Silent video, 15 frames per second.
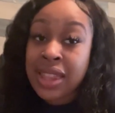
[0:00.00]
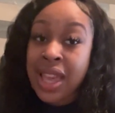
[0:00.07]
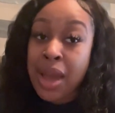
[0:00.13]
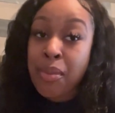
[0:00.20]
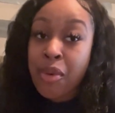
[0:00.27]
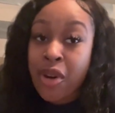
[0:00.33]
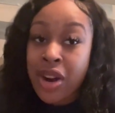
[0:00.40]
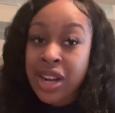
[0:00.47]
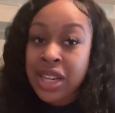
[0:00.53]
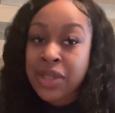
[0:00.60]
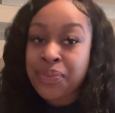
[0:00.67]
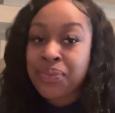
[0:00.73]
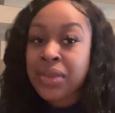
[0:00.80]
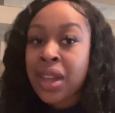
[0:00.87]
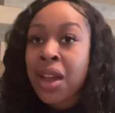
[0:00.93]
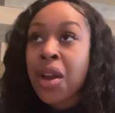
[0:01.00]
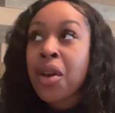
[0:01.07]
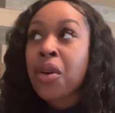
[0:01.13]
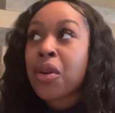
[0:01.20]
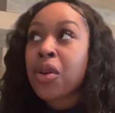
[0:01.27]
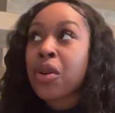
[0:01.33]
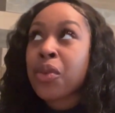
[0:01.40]
that party
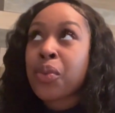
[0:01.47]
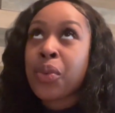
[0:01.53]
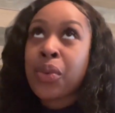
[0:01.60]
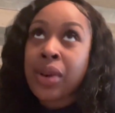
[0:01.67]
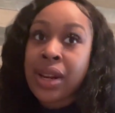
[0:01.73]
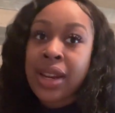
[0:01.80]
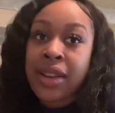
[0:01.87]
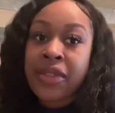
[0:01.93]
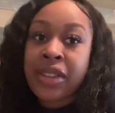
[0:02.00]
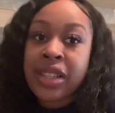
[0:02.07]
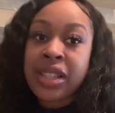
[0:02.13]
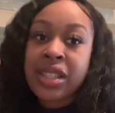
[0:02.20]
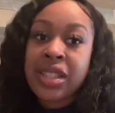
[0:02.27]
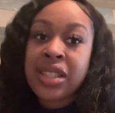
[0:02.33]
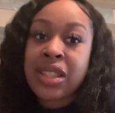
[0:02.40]
or whatever.